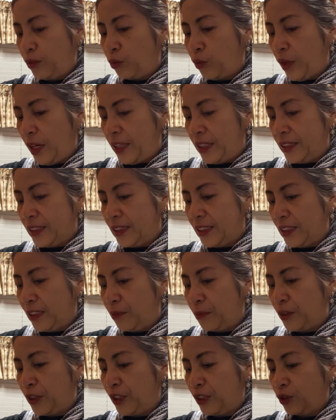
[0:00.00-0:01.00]
while it's
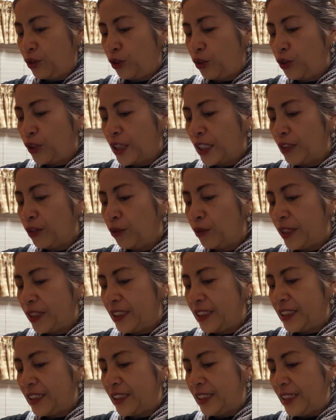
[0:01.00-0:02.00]
simmering. So you can already
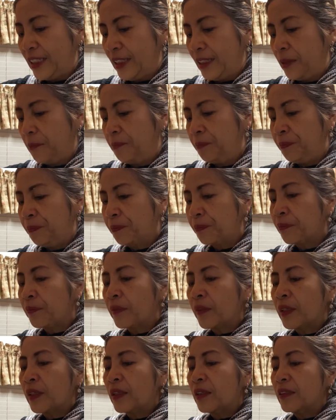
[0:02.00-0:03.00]
see
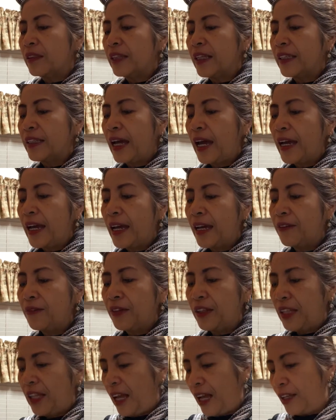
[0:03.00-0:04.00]
that I have a
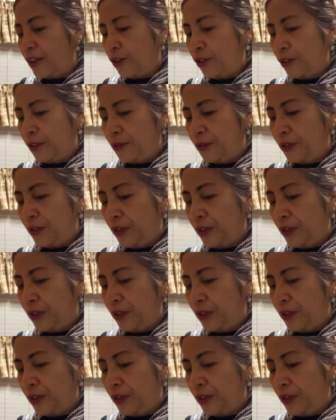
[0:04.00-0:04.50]
lot of